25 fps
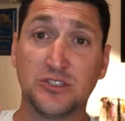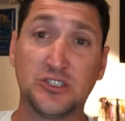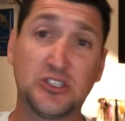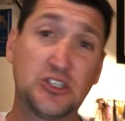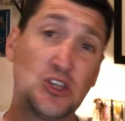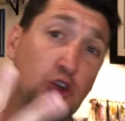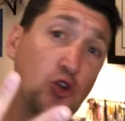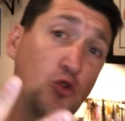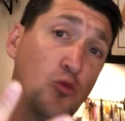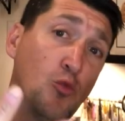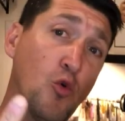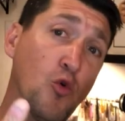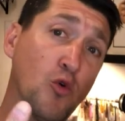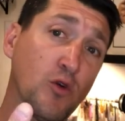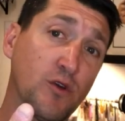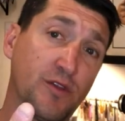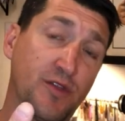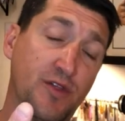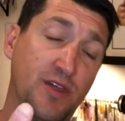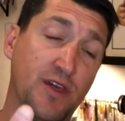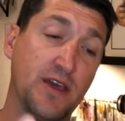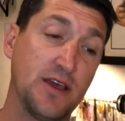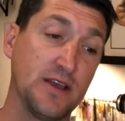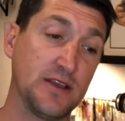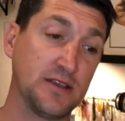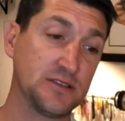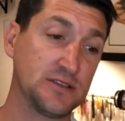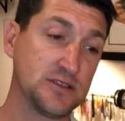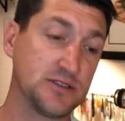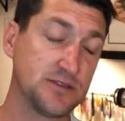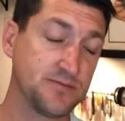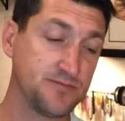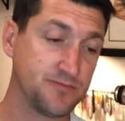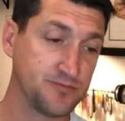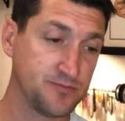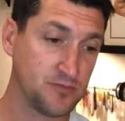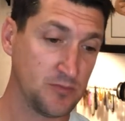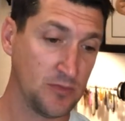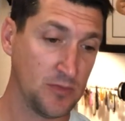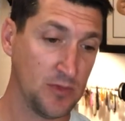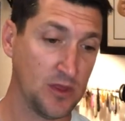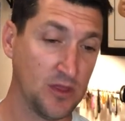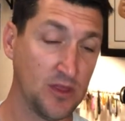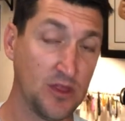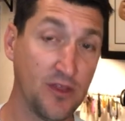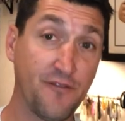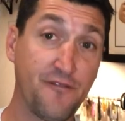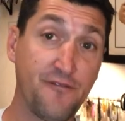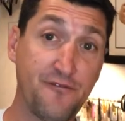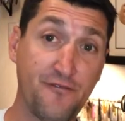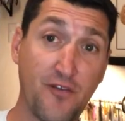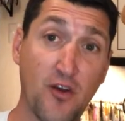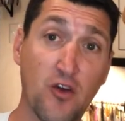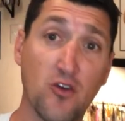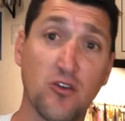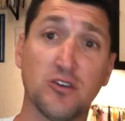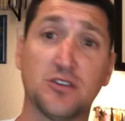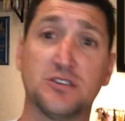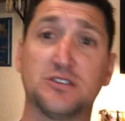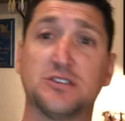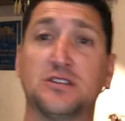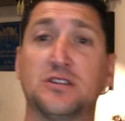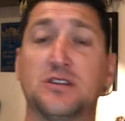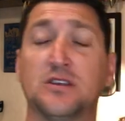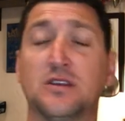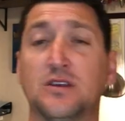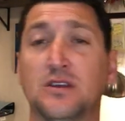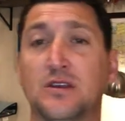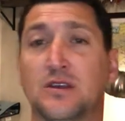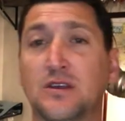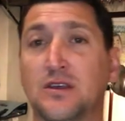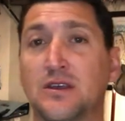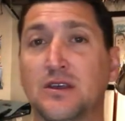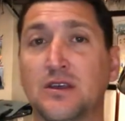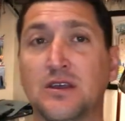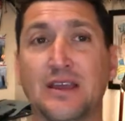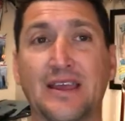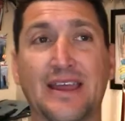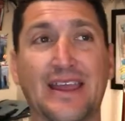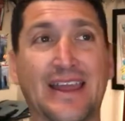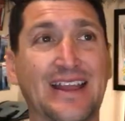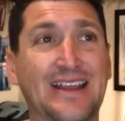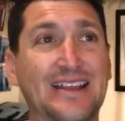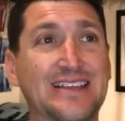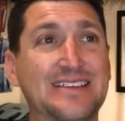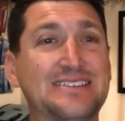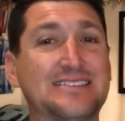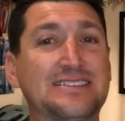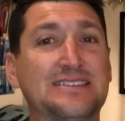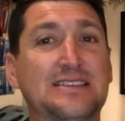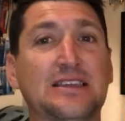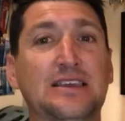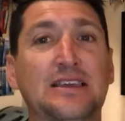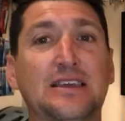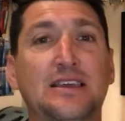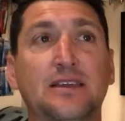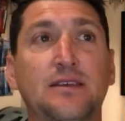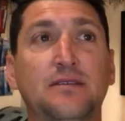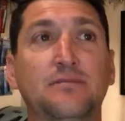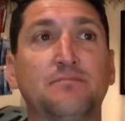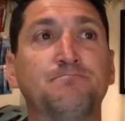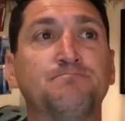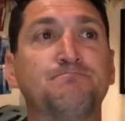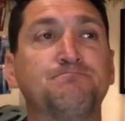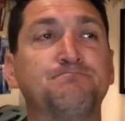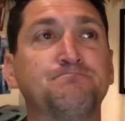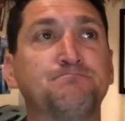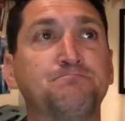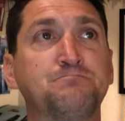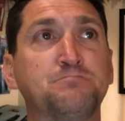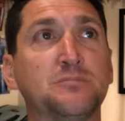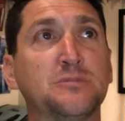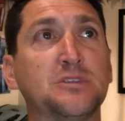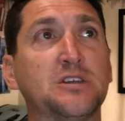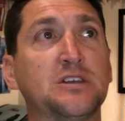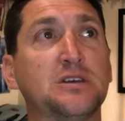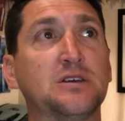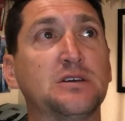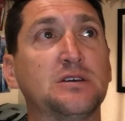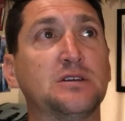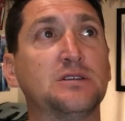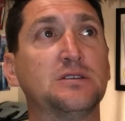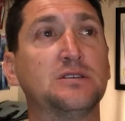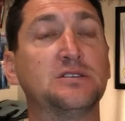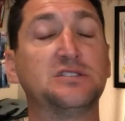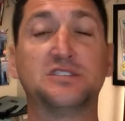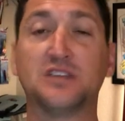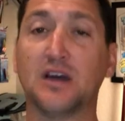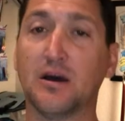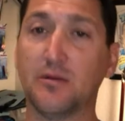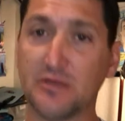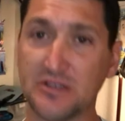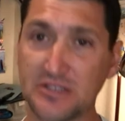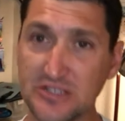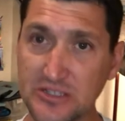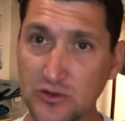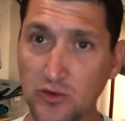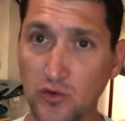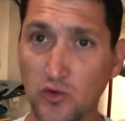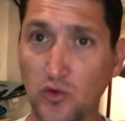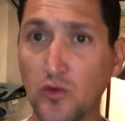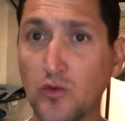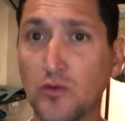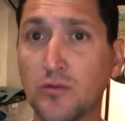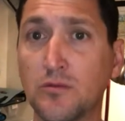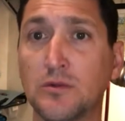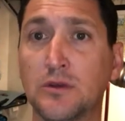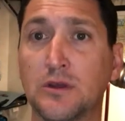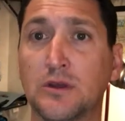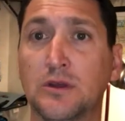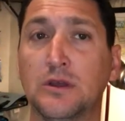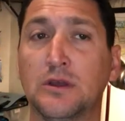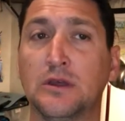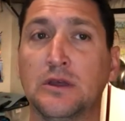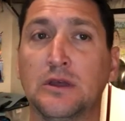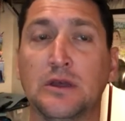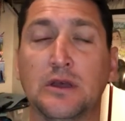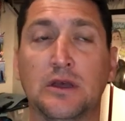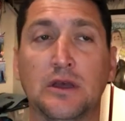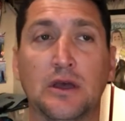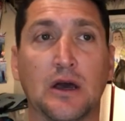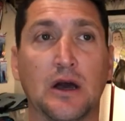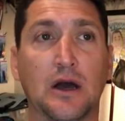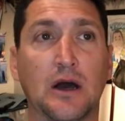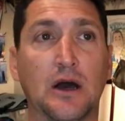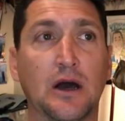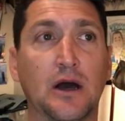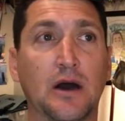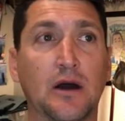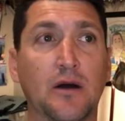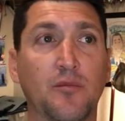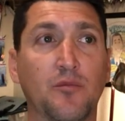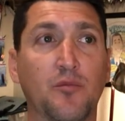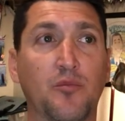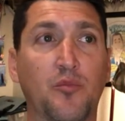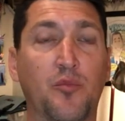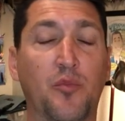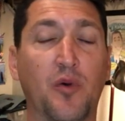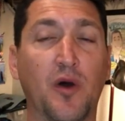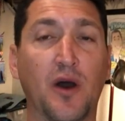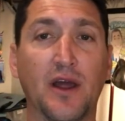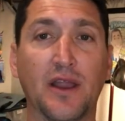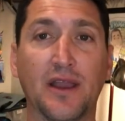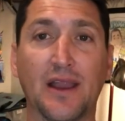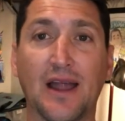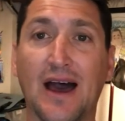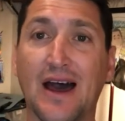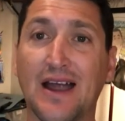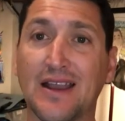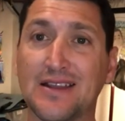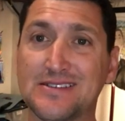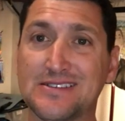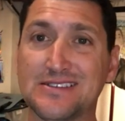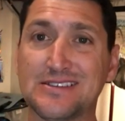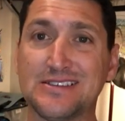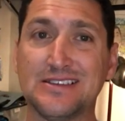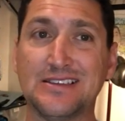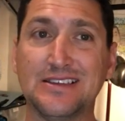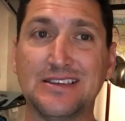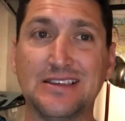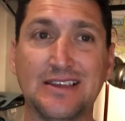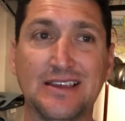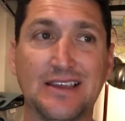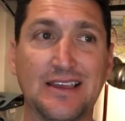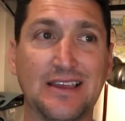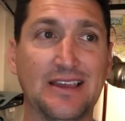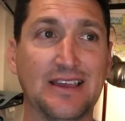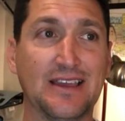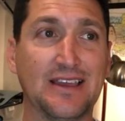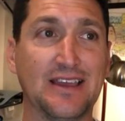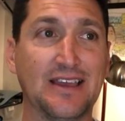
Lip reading: Two more things. The first, it is the dumbest tool, but honestly,